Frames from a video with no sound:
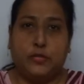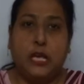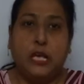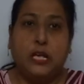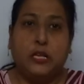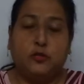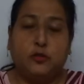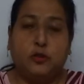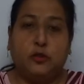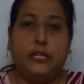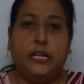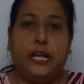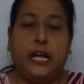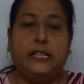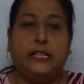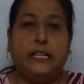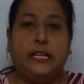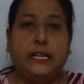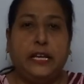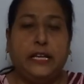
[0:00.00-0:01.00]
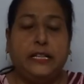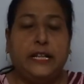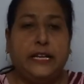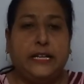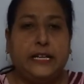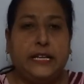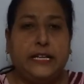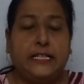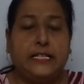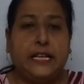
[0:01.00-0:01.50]
so they are thinking
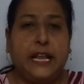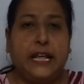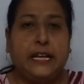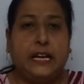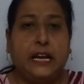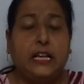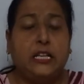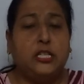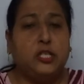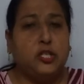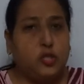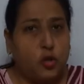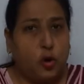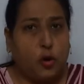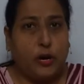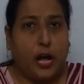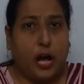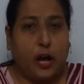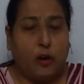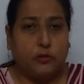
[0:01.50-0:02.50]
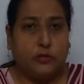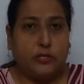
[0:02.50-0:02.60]
that it's like a storehouse.